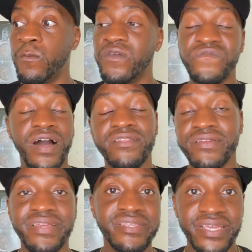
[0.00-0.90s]
we
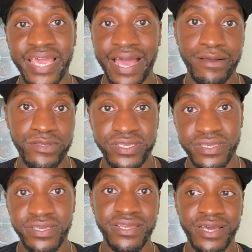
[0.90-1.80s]
follow these accounts,
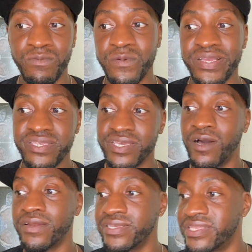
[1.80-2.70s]
you know, where we see
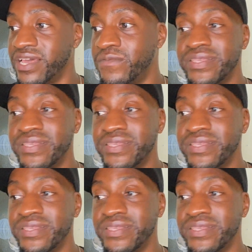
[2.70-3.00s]
all this stuff.